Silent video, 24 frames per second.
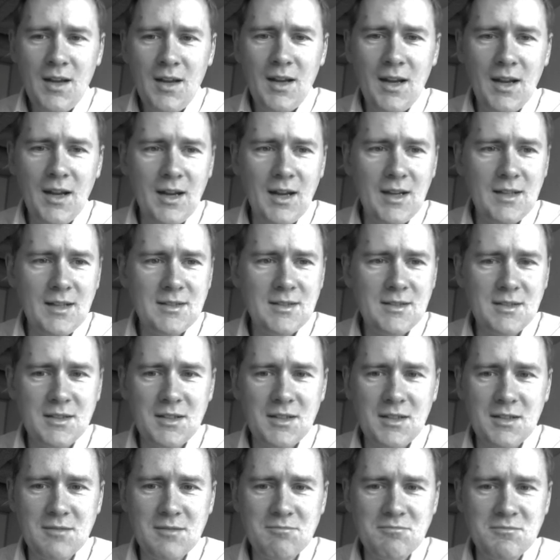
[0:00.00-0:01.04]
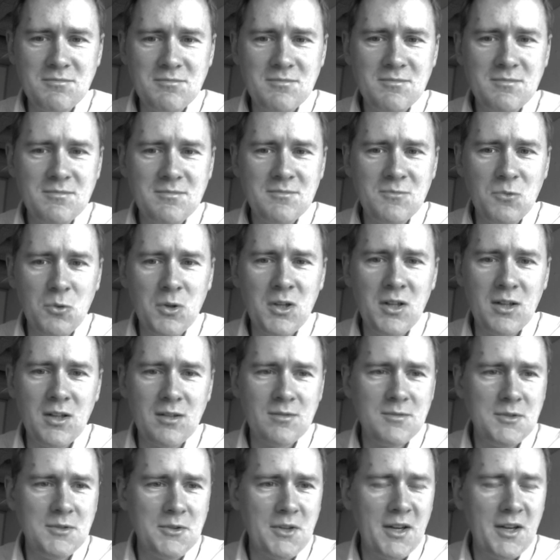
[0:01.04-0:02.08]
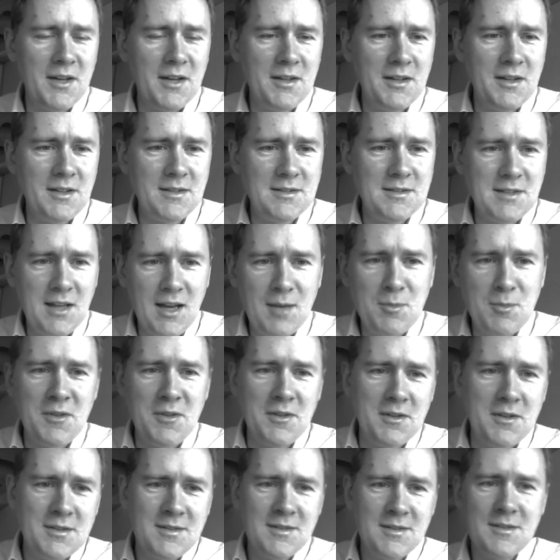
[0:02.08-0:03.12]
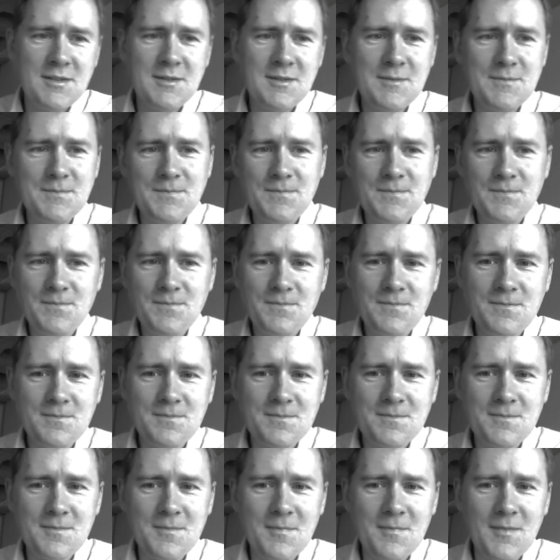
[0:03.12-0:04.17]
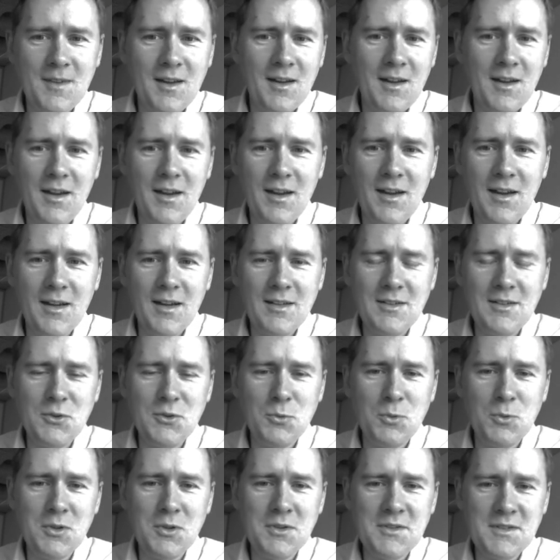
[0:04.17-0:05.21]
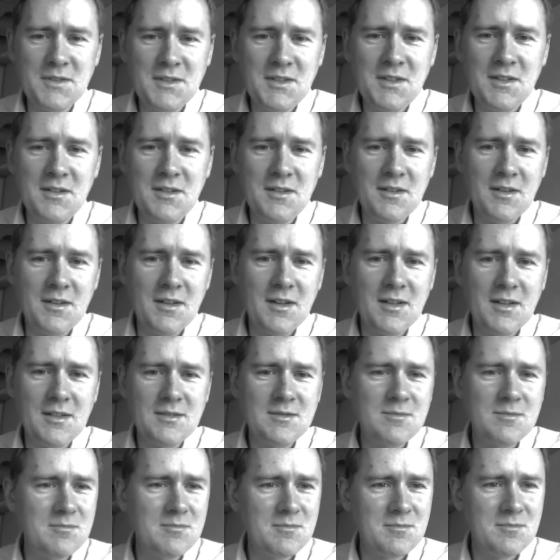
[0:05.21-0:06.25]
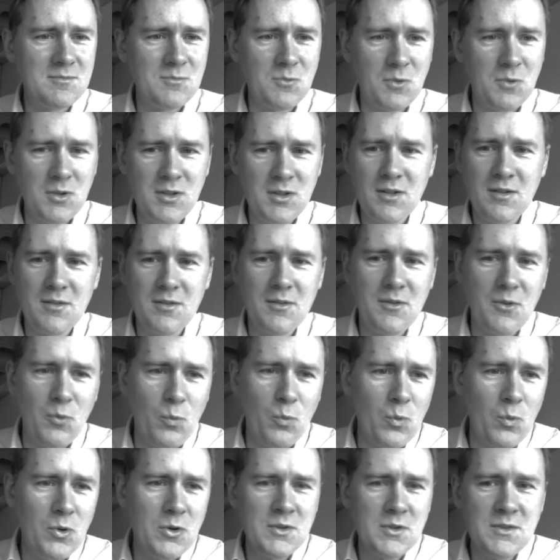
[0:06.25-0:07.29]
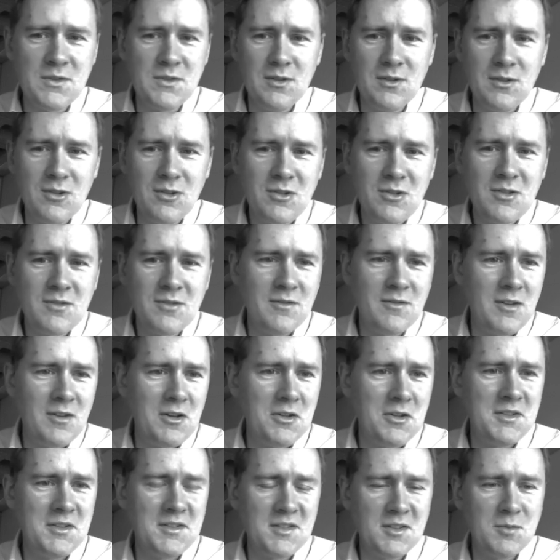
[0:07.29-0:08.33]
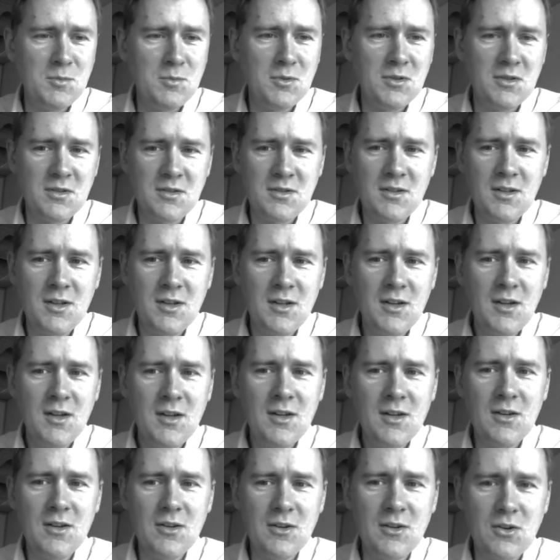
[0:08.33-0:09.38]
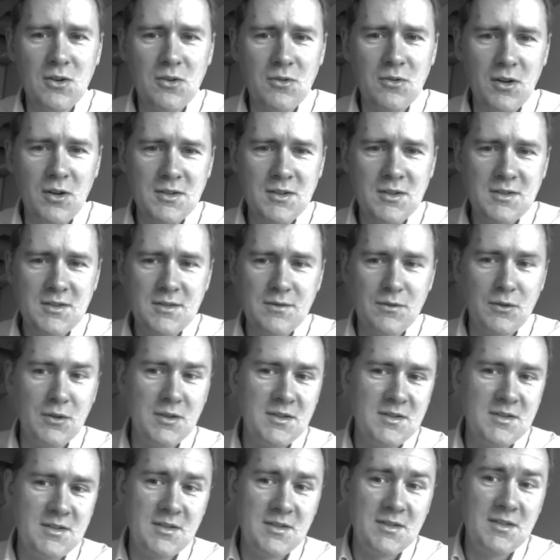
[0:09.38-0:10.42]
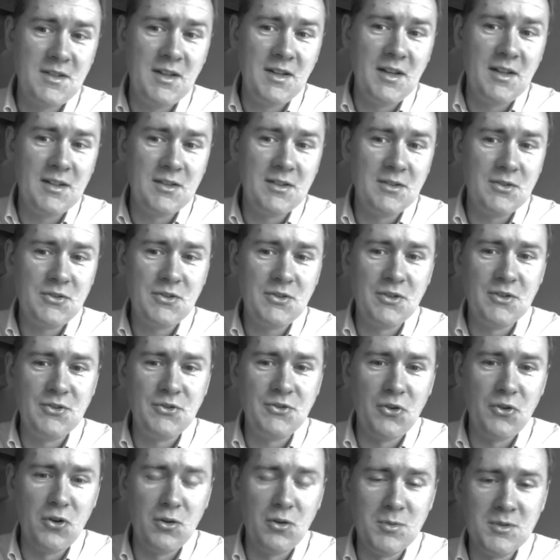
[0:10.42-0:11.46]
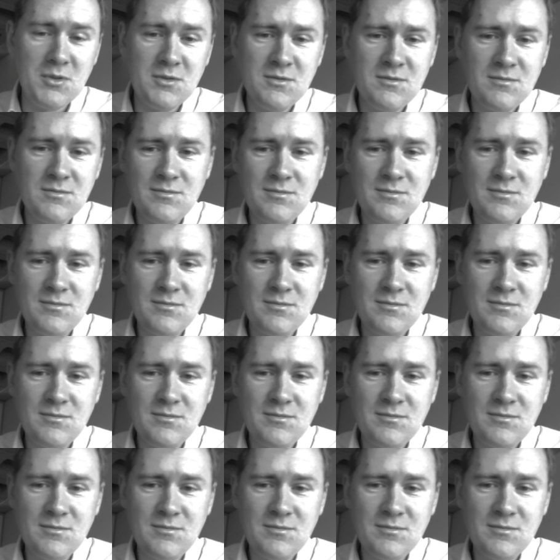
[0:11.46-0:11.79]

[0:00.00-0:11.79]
And um, well, you can examine this and you will see that, well, the words look very similar across, for instance, English and German,